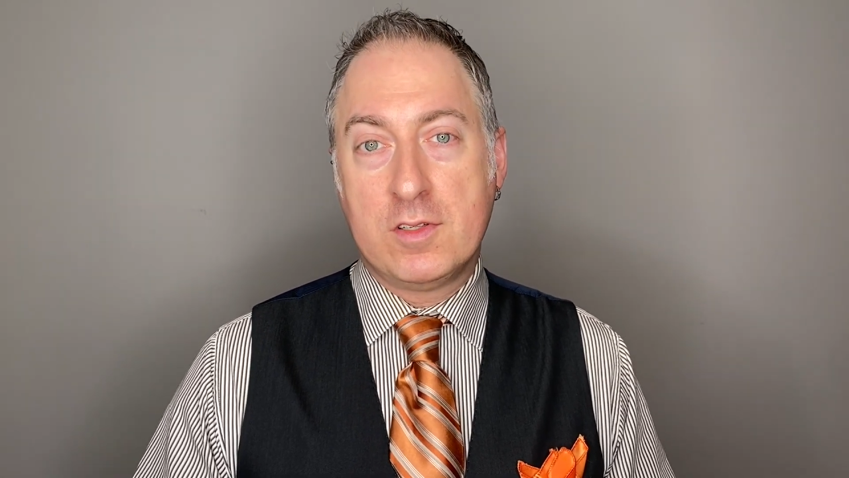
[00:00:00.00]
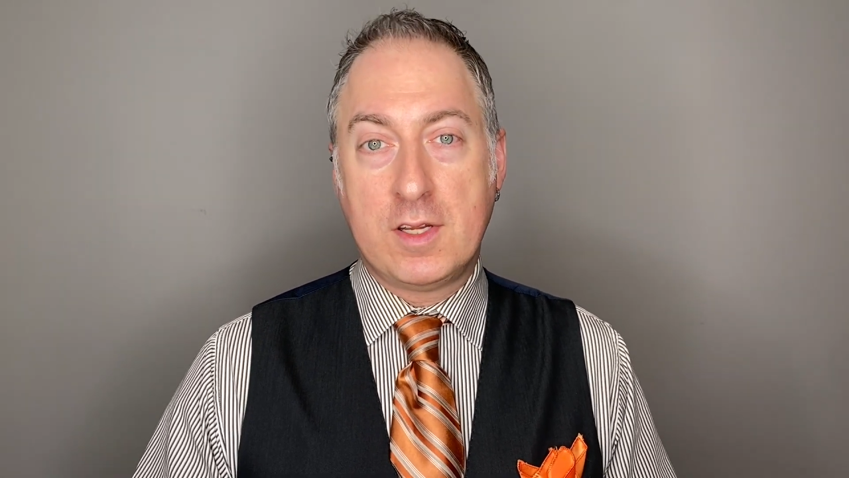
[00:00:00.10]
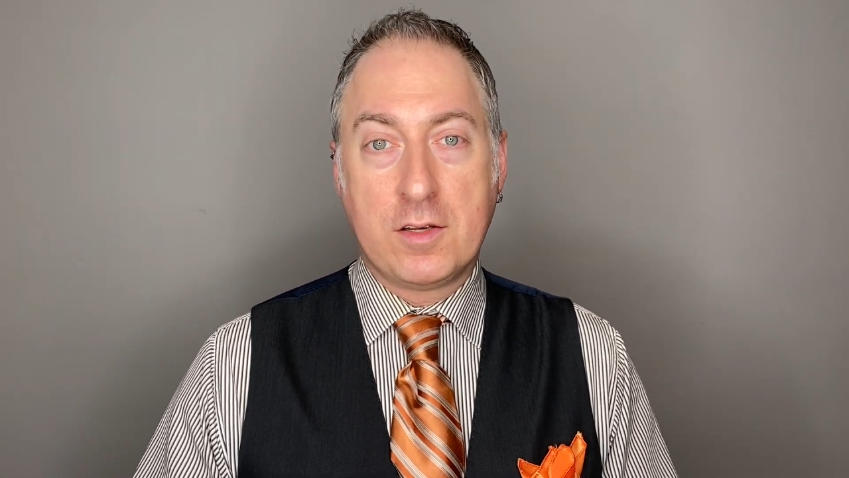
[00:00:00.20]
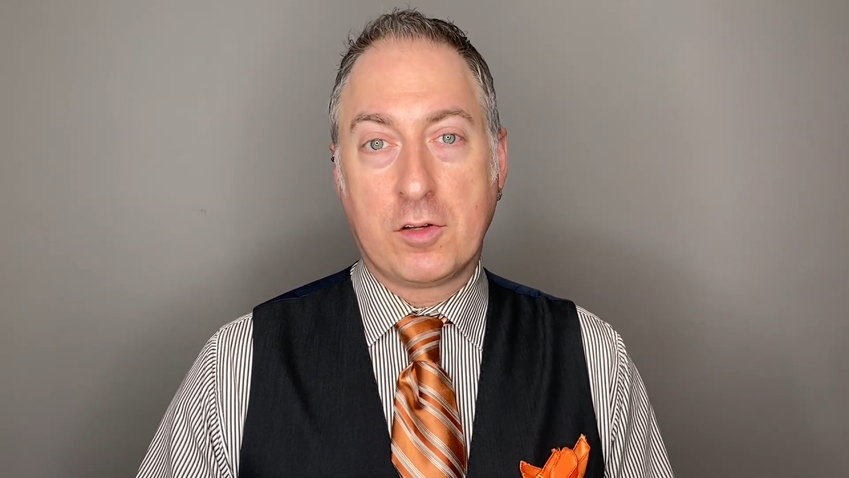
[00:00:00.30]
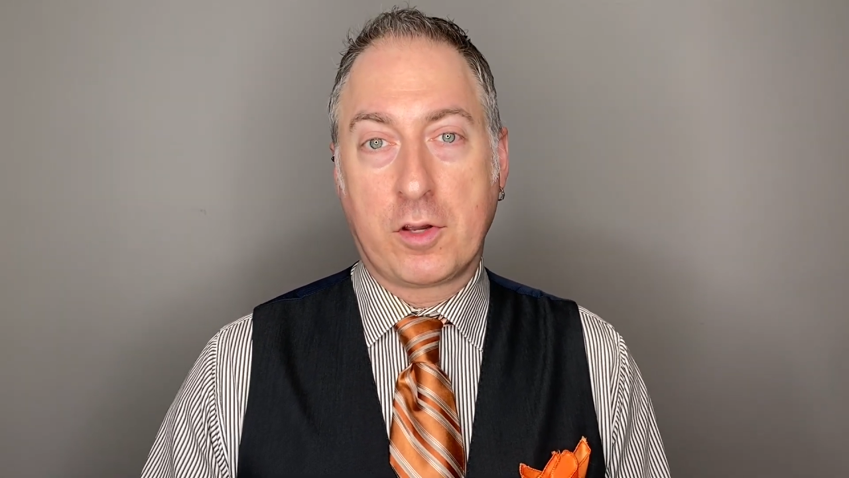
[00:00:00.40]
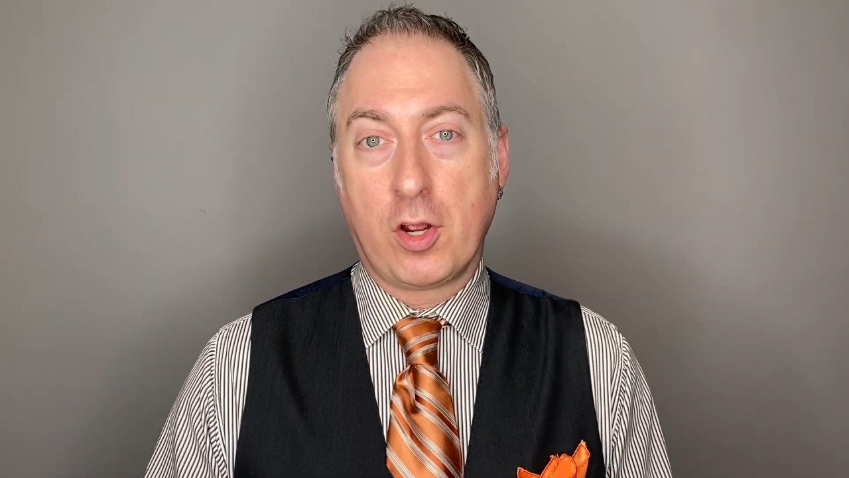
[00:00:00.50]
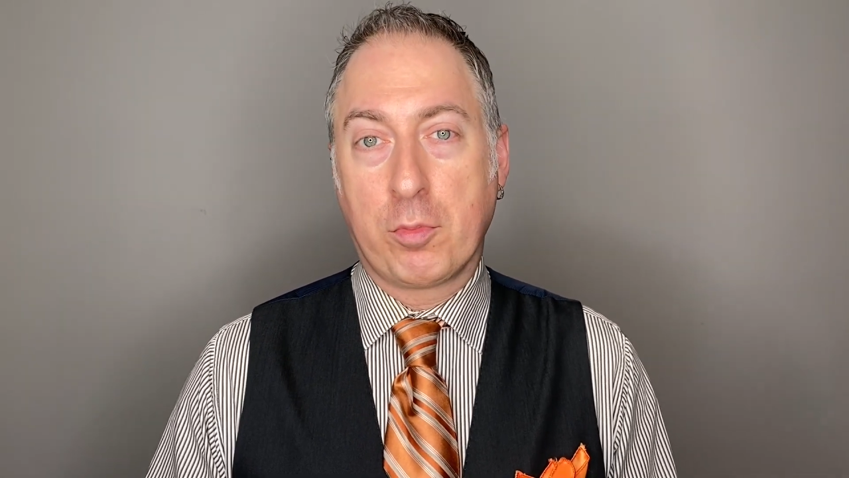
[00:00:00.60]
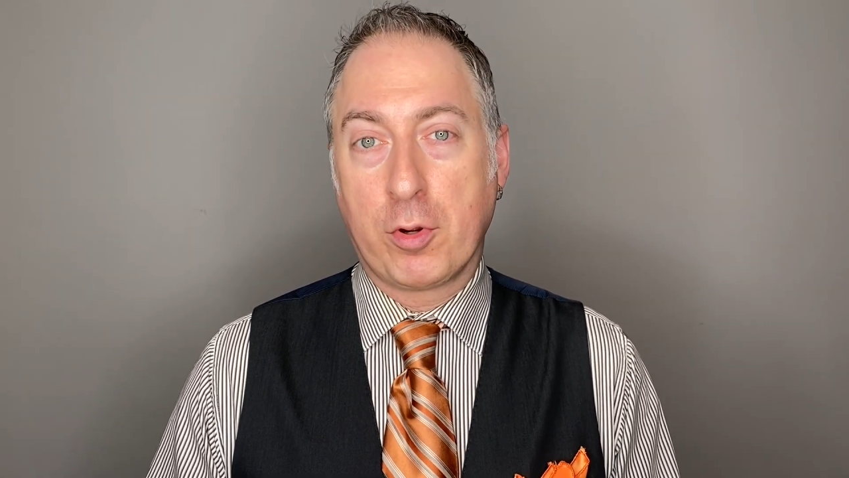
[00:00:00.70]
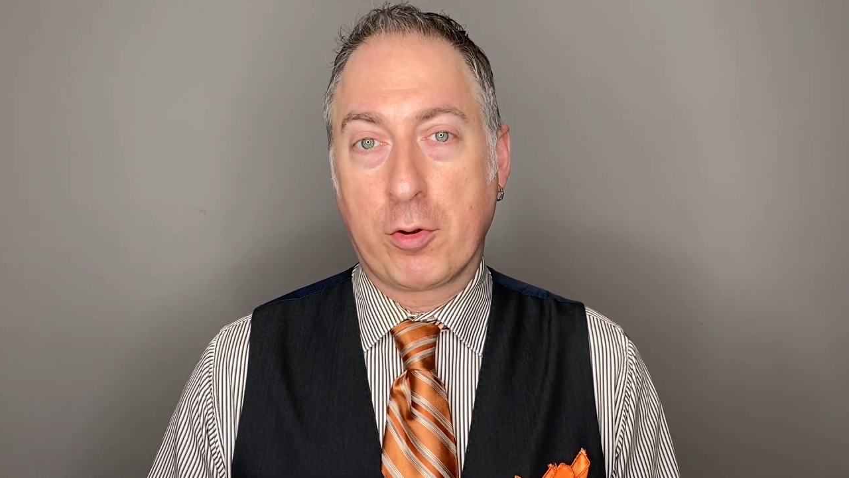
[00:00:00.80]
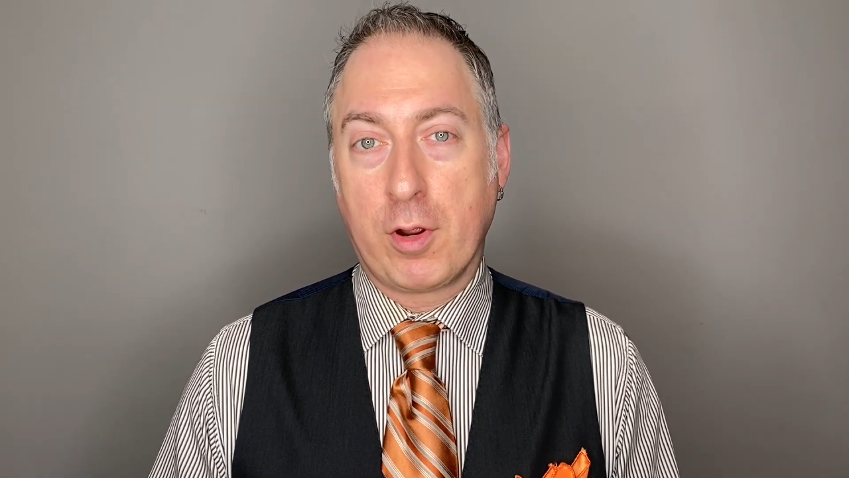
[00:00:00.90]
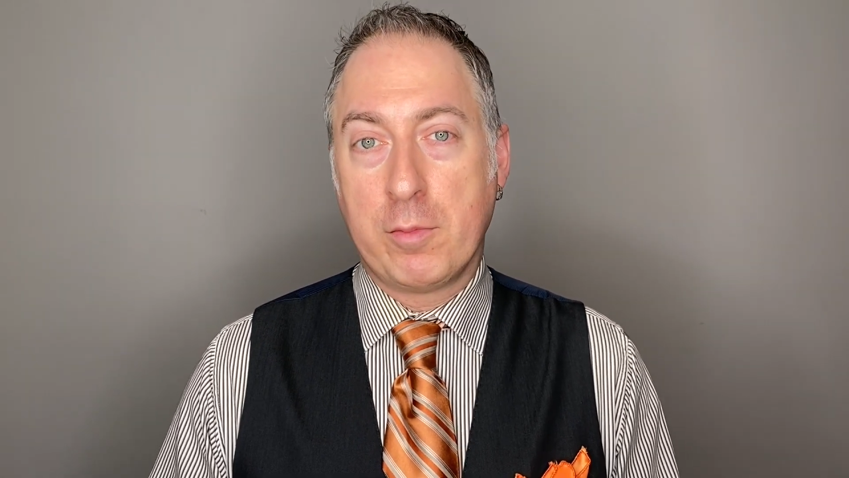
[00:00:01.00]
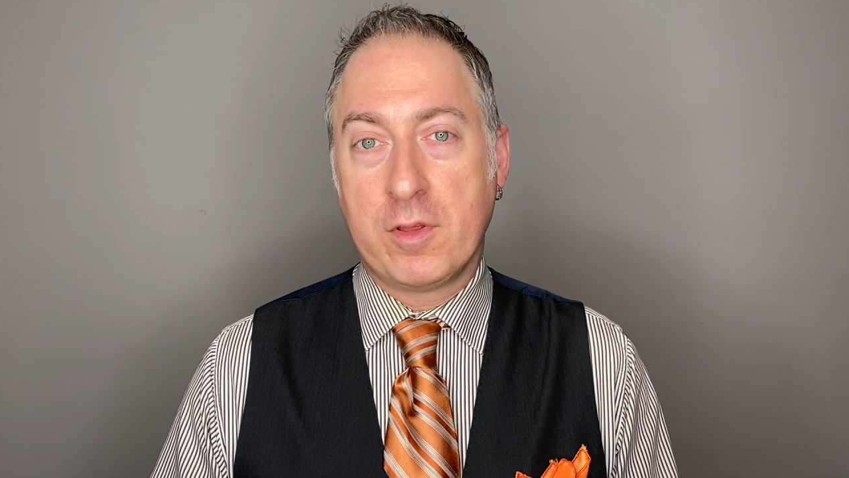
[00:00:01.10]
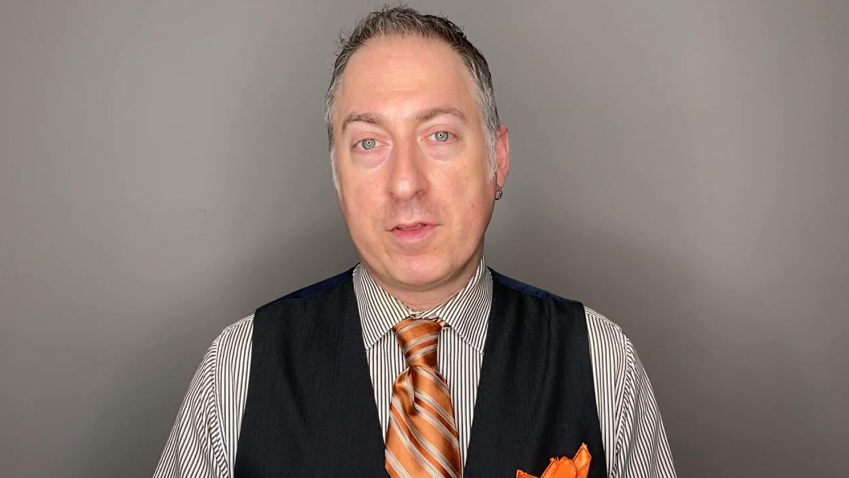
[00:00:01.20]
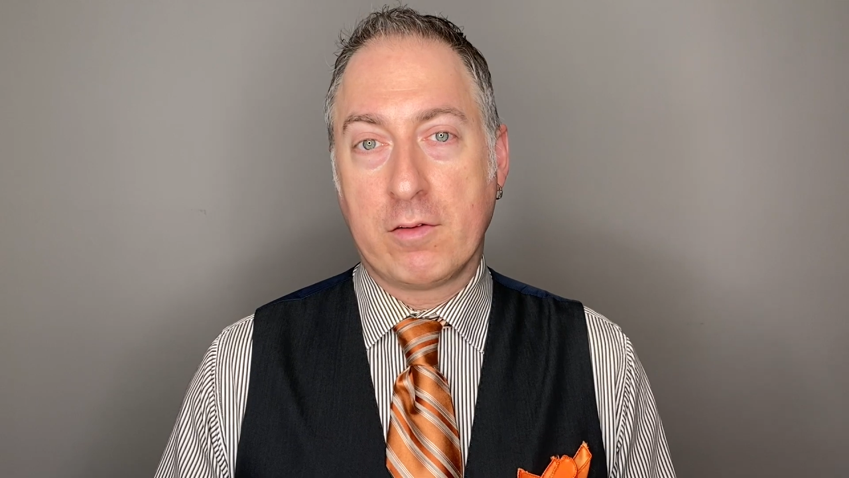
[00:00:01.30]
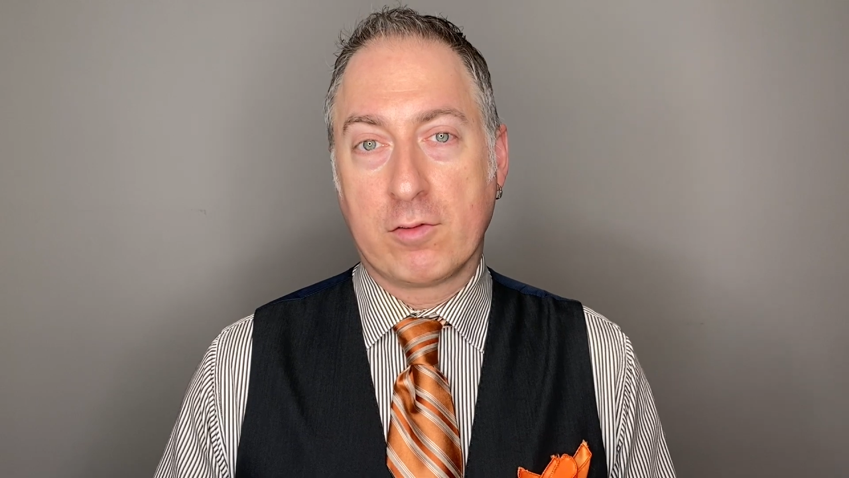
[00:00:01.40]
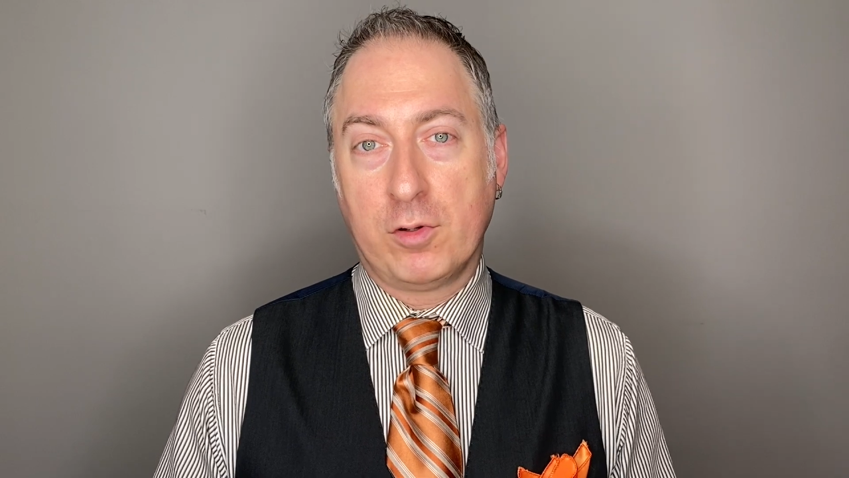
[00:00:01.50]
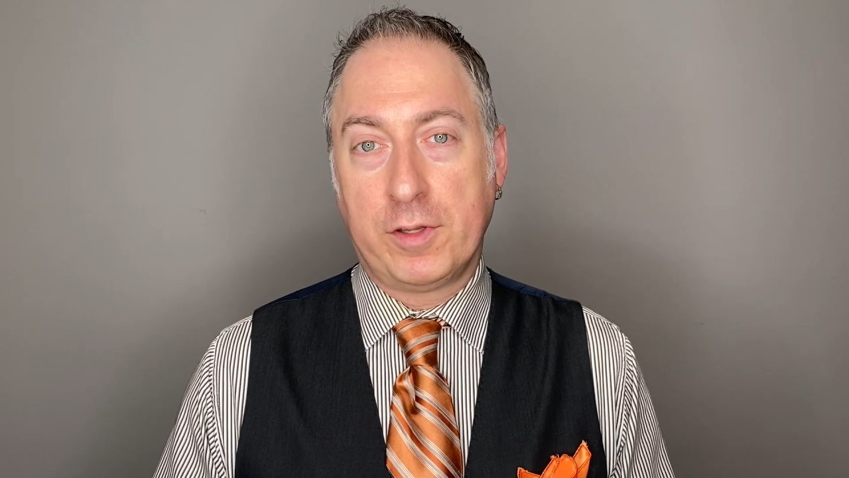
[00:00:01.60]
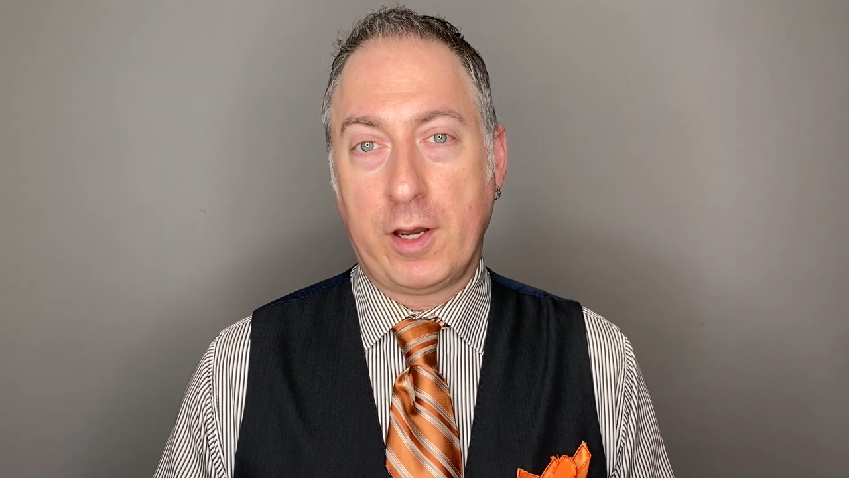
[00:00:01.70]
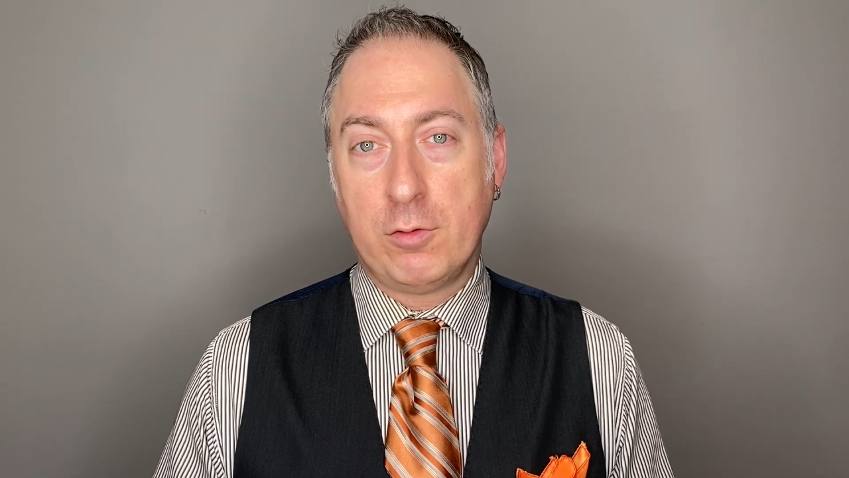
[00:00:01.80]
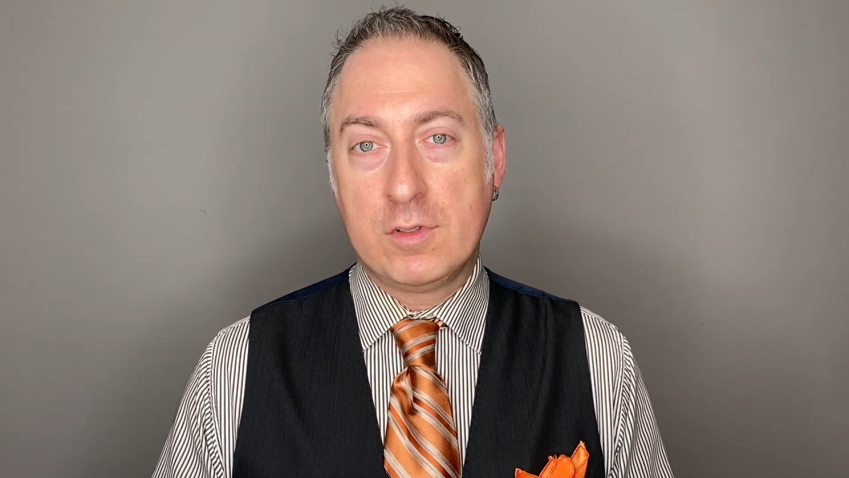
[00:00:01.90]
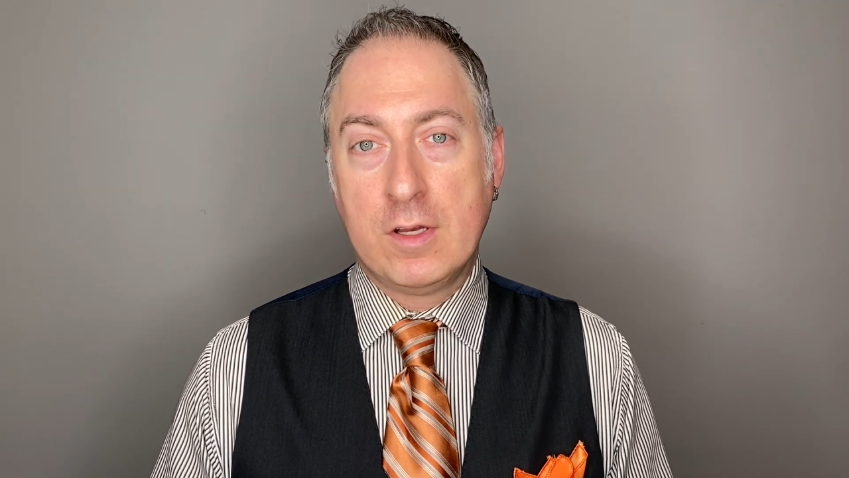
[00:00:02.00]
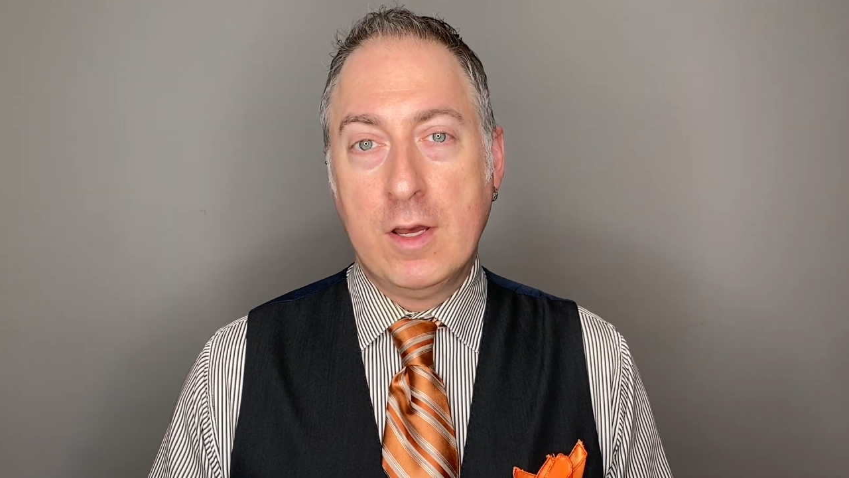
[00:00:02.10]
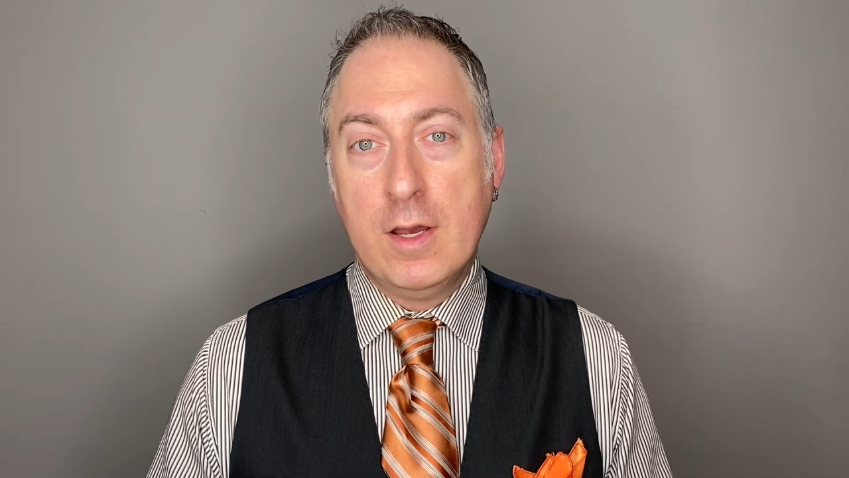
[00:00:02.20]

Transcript: dental care program that they've rolled out.